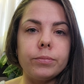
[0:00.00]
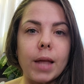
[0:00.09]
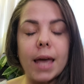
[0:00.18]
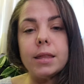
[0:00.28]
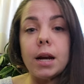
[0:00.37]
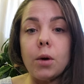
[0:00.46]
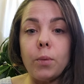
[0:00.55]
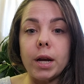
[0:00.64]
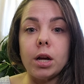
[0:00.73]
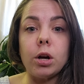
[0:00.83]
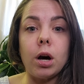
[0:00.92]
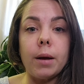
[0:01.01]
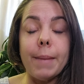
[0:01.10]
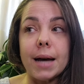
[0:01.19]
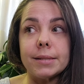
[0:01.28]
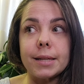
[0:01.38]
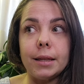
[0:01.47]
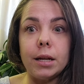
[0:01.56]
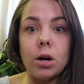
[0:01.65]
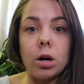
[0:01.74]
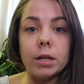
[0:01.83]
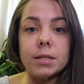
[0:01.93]
And then I went and got a masculine
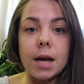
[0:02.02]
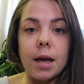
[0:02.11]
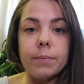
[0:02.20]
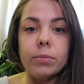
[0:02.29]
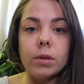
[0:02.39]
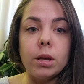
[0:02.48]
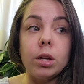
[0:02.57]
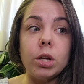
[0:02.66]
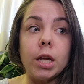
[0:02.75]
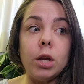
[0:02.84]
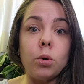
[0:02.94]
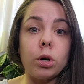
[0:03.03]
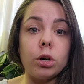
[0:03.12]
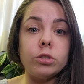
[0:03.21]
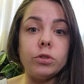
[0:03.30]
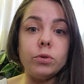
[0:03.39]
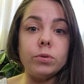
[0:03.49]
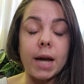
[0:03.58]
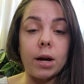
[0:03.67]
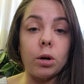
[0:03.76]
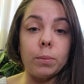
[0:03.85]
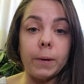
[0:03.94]
archetype in order to
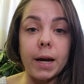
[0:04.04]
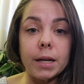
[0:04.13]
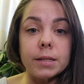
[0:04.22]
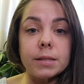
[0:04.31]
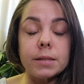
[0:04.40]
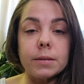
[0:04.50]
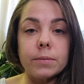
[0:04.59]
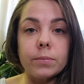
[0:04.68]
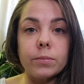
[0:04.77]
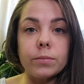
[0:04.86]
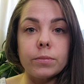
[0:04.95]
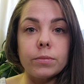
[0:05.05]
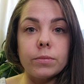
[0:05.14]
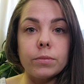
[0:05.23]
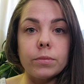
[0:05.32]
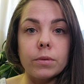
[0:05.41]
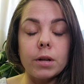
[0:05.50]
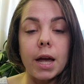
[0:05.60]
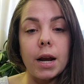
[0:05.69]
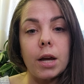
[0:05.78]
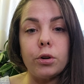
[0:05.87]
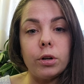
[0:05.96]
take her place. And
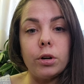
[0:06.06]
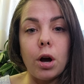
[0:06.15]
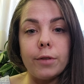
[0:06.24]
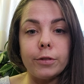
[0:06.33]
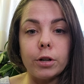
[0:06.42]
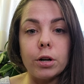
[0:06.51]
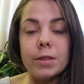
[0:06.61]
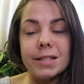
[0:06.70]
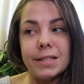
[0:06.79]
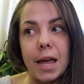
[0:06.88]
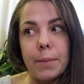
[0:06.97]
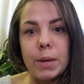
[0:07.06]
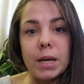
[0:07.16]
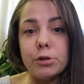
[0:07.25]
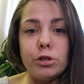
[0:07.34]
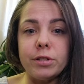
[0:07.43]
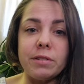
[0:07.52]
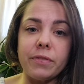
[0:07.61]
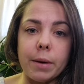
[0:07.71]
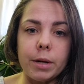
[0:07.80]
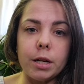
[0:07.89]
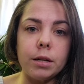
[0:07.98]
I couldn't offer her the same because she's a
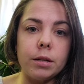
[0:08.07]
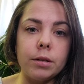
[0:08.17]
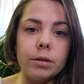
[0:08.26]
feminine.